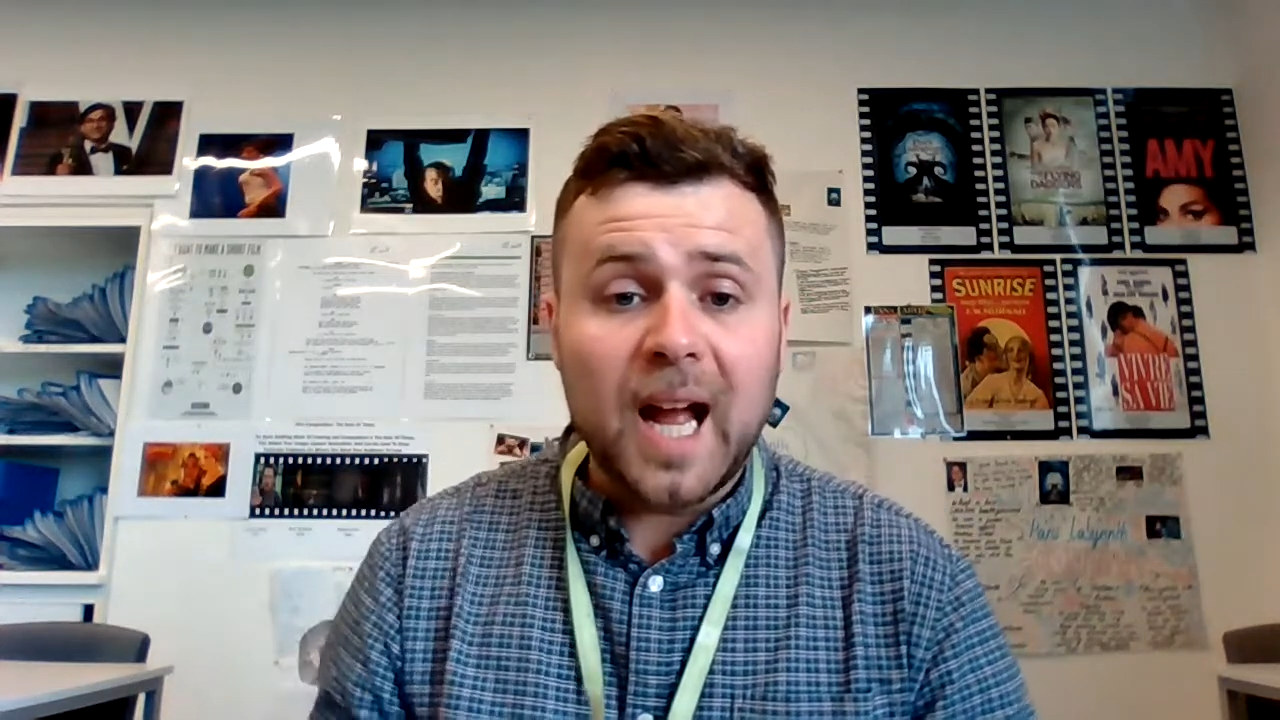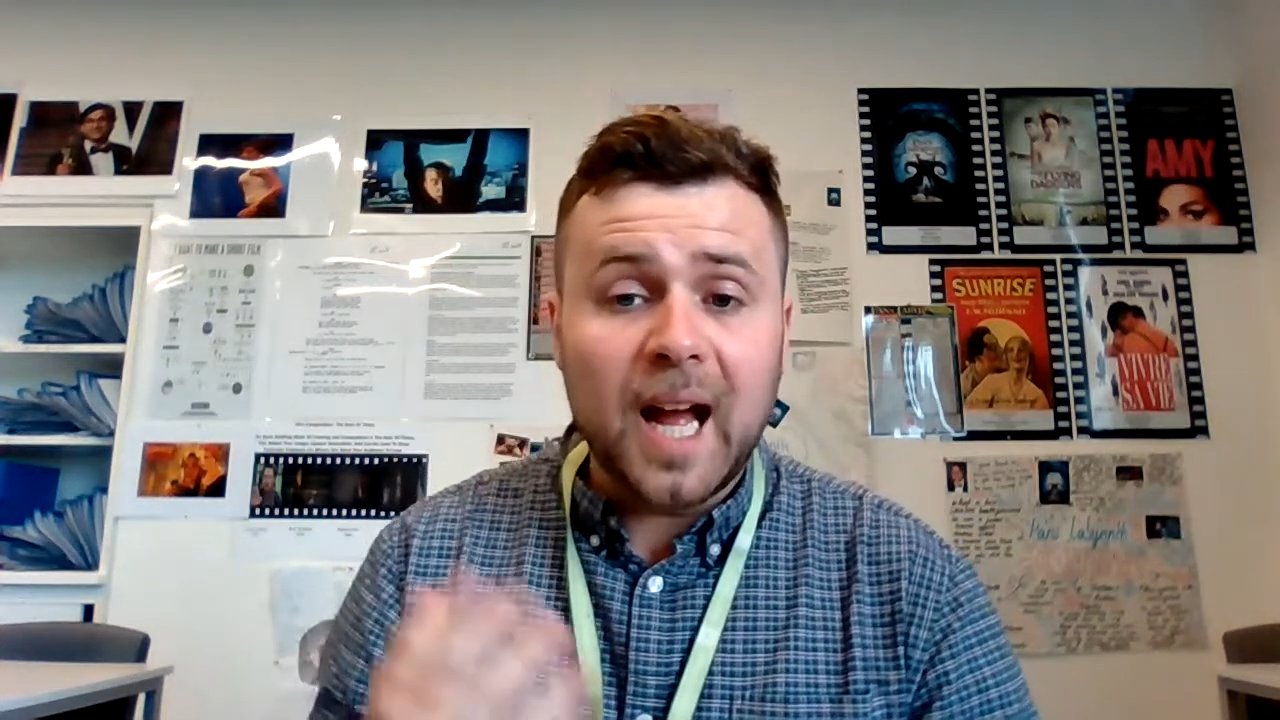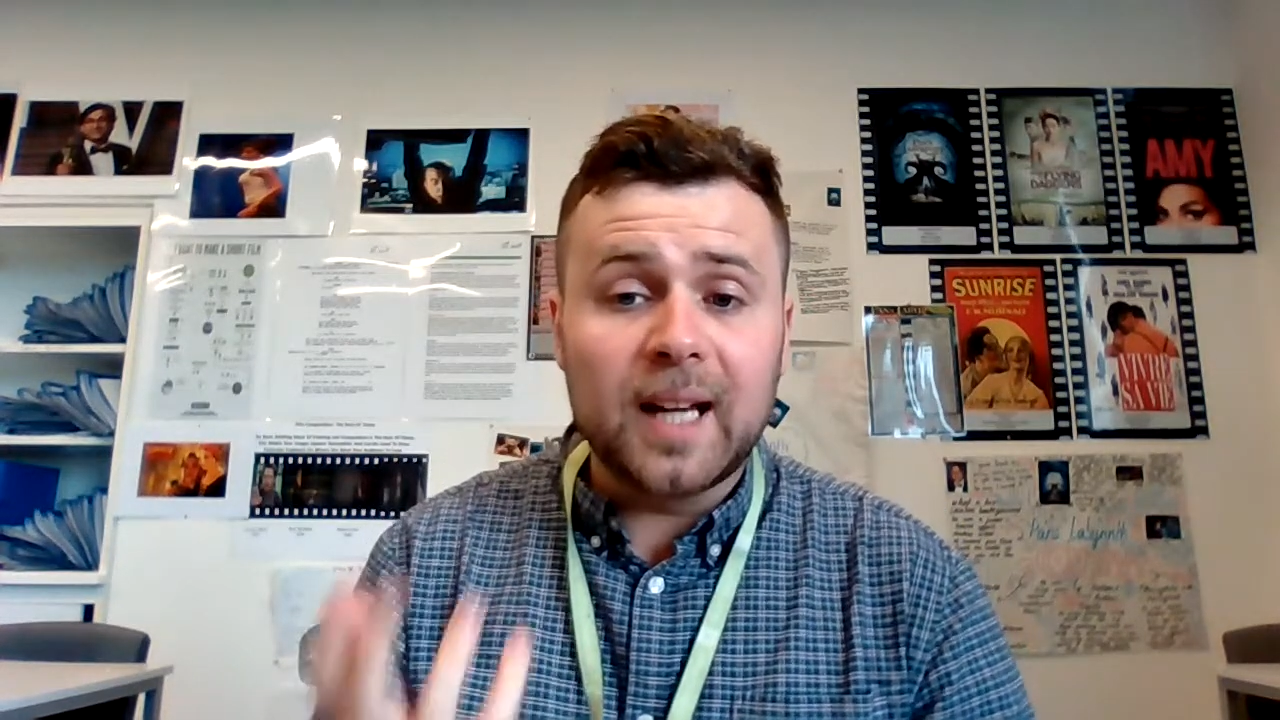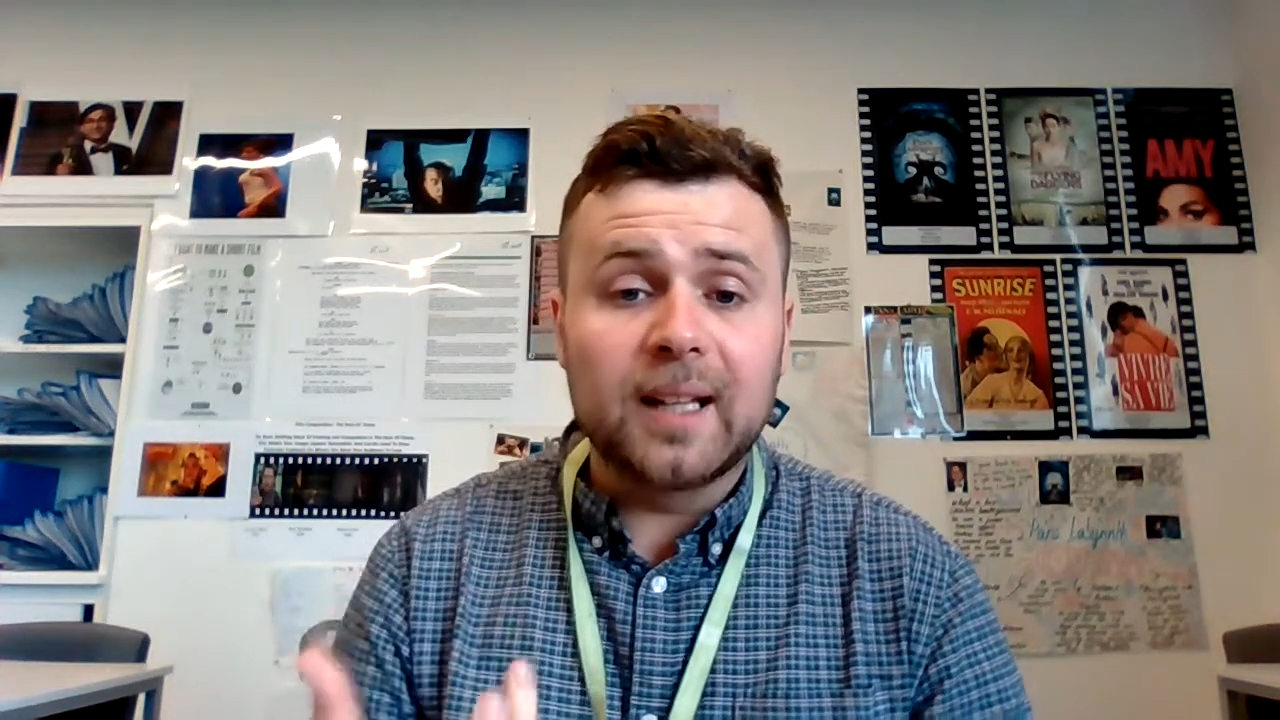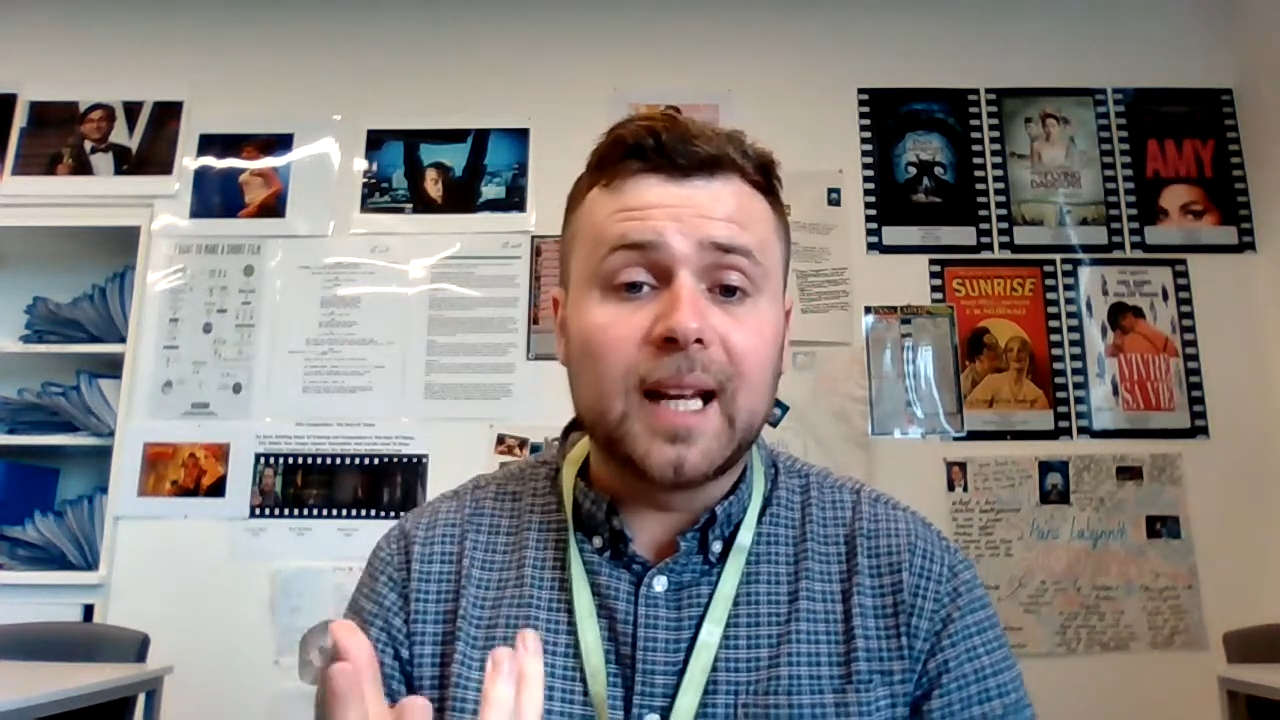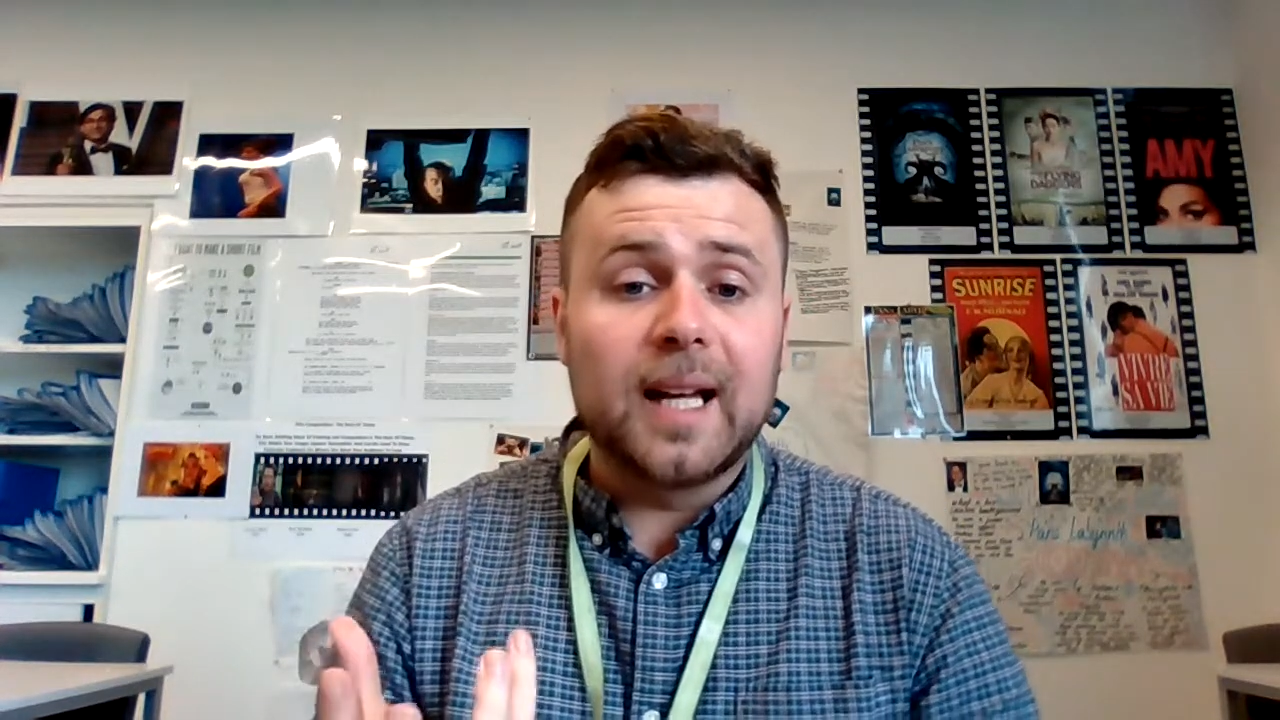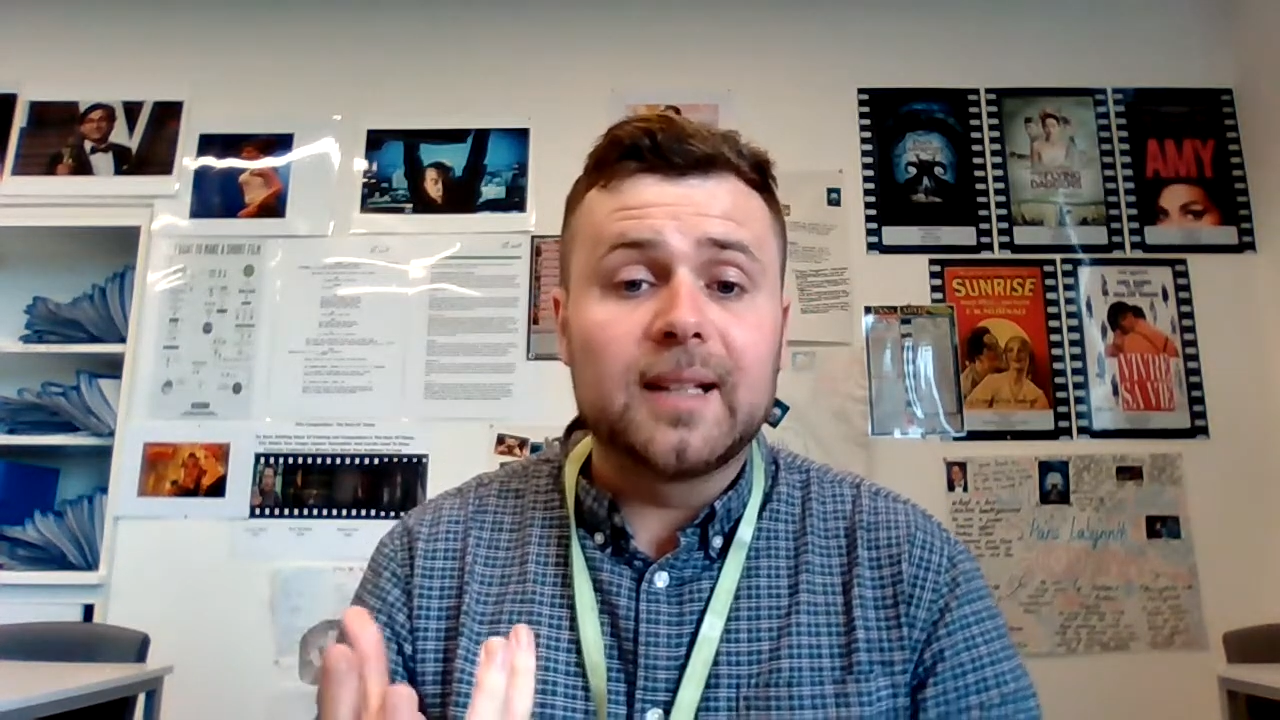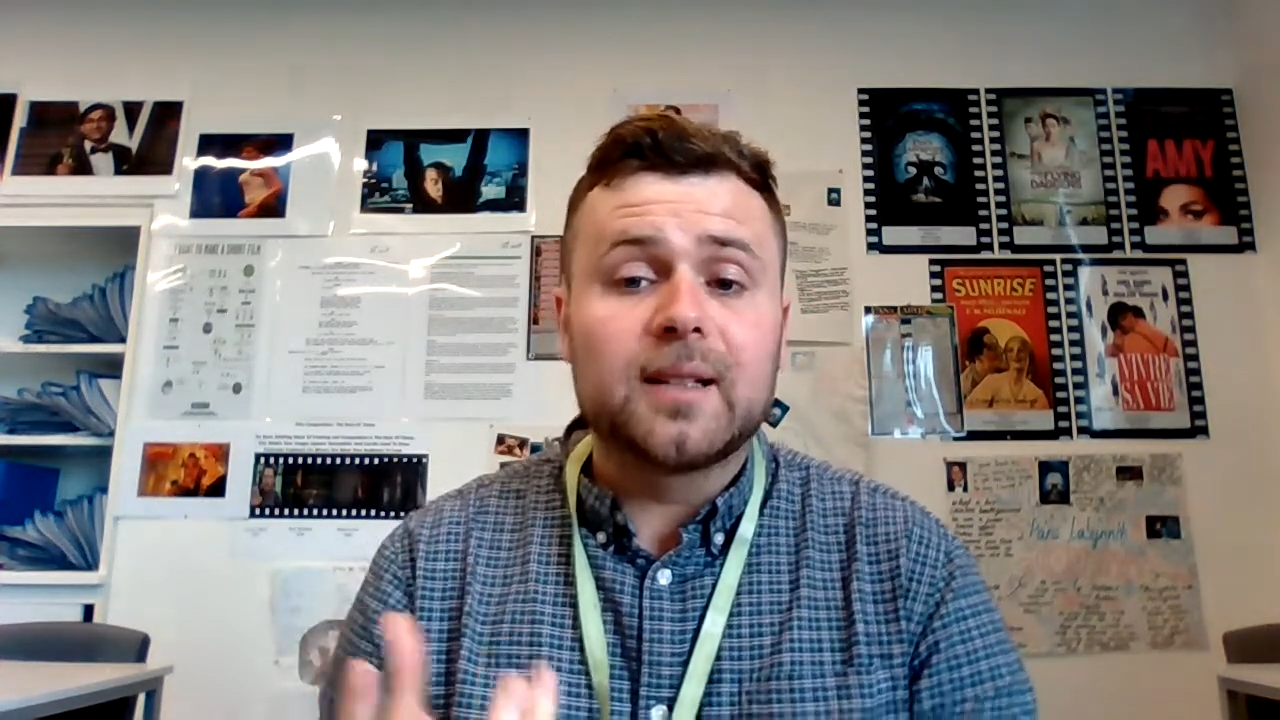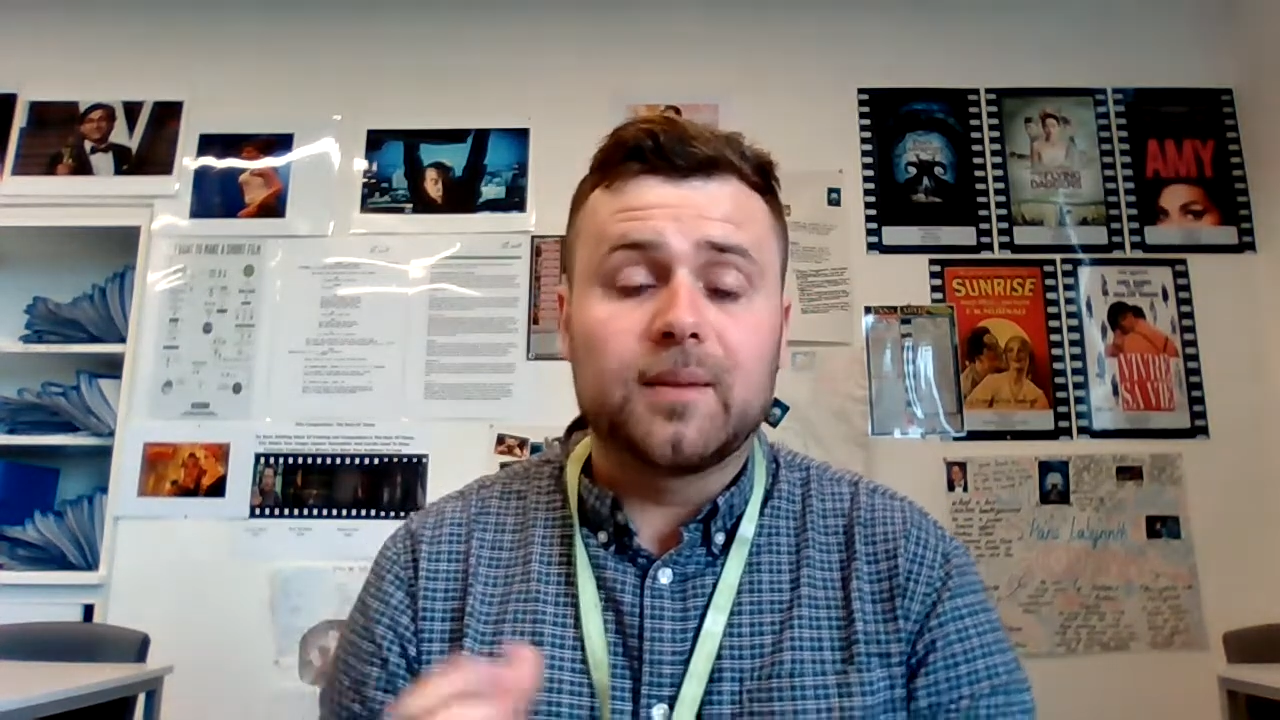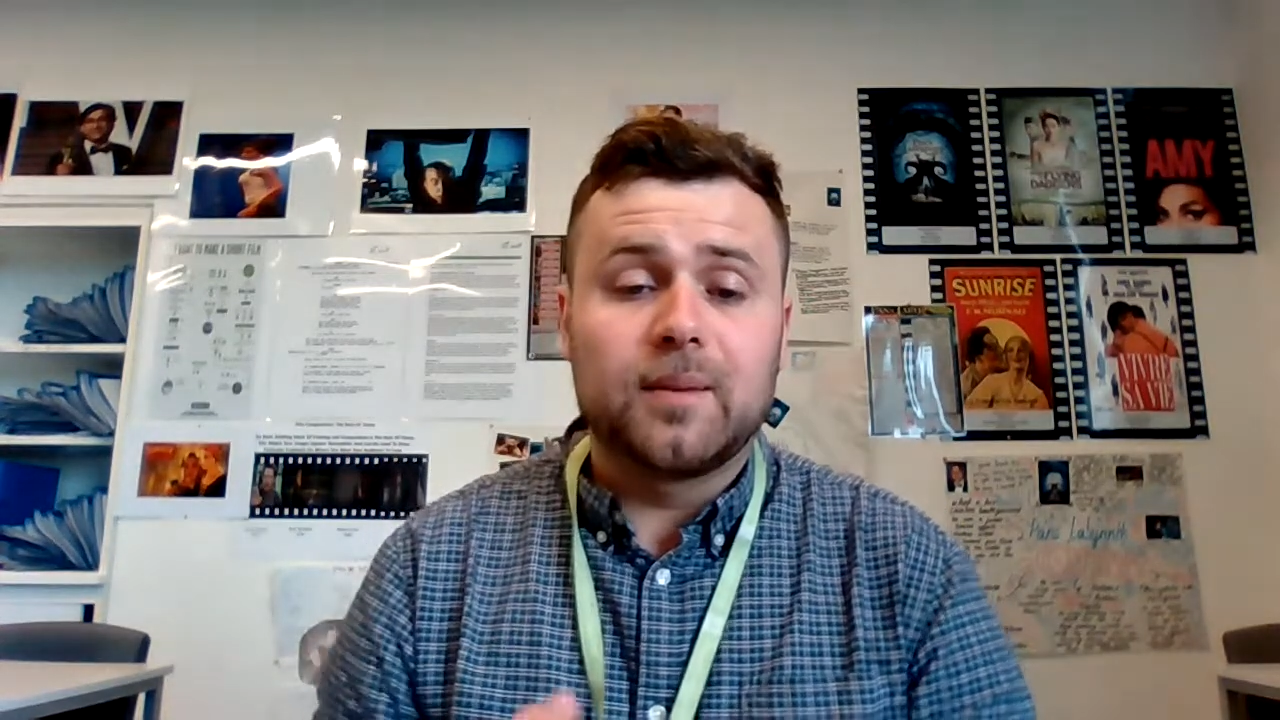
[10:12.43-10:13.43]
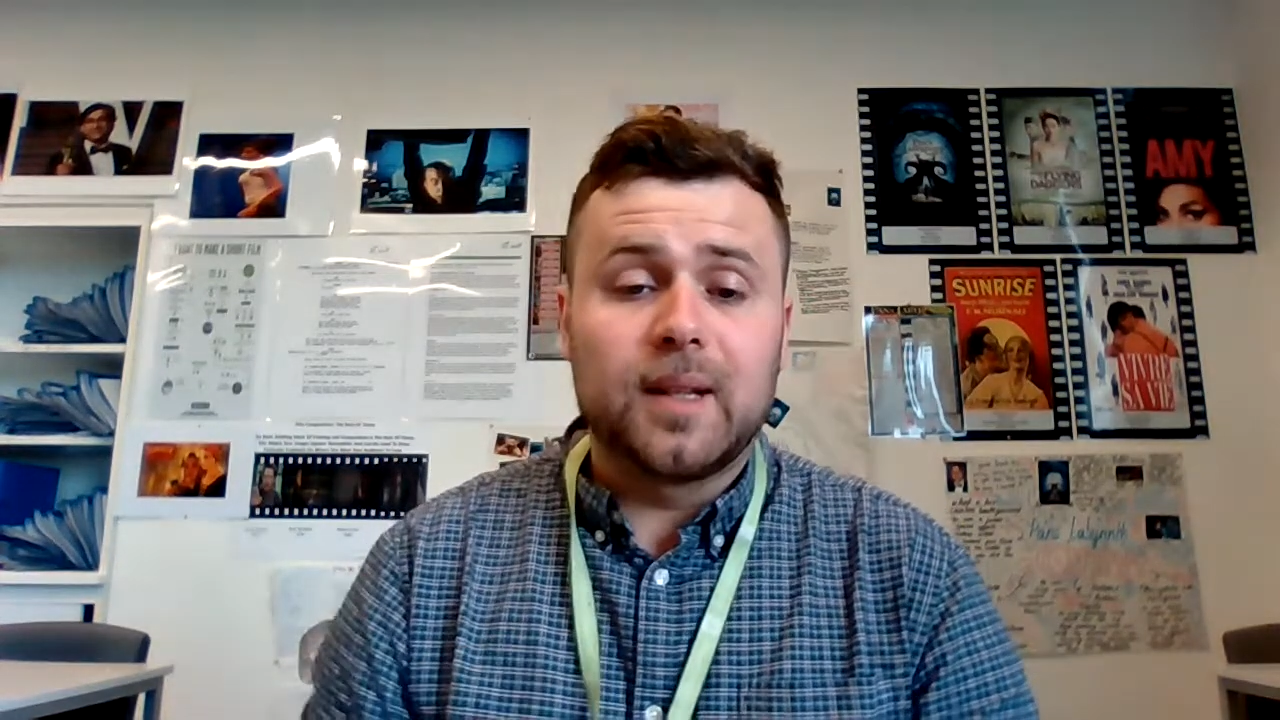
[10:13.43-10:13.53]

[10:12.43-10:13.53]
analyse